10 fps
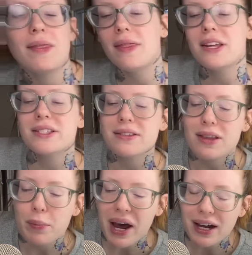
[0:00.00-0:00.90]
this is the
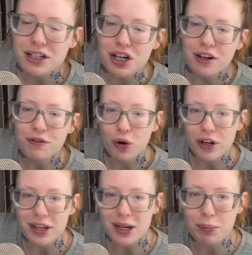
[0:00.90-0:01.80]
packaging for
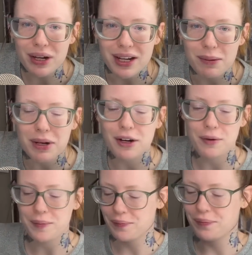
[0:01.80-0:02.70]
the piggy mirror.